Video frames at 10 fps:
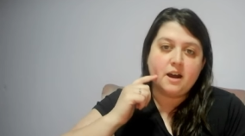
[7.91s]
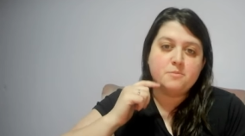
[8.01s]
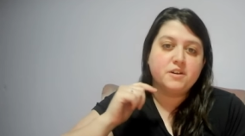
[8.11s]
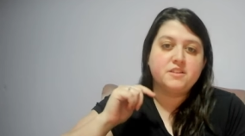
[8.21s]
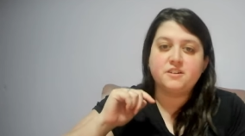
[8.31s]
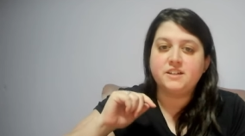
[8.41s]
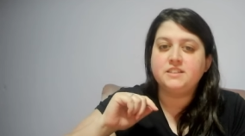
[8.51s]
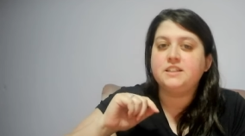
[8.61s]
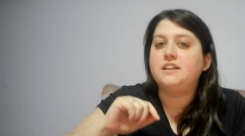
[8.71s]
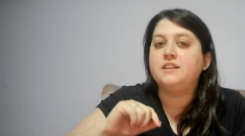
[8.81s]
whether
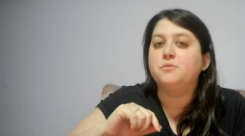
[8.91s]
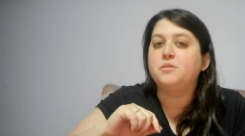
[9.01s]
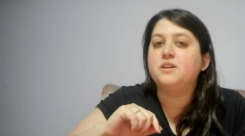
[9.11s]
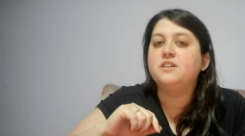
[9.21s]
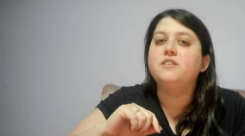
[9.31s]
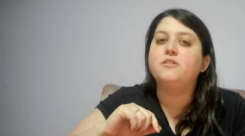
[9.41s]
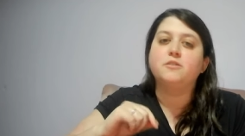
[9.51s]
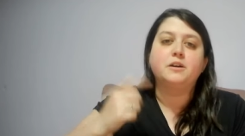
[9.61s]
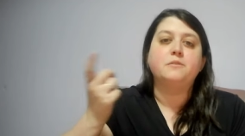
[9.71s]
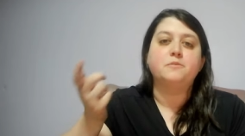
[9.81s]
it's in the world
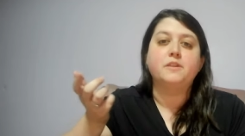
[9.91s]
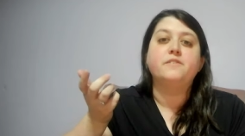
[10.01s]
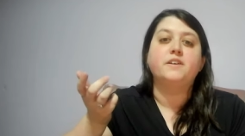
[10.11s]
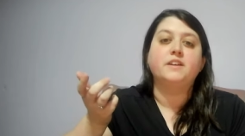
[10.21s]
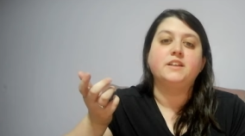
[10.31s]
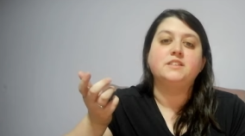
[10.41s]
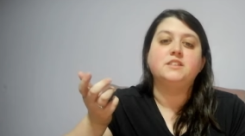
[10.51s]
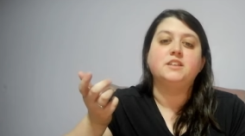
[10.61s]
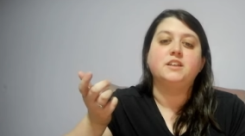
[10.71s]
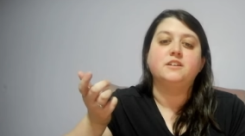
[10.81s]
or the funniest
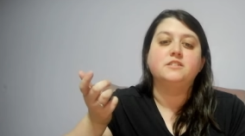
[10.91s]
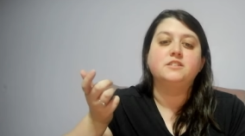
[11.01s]
to you.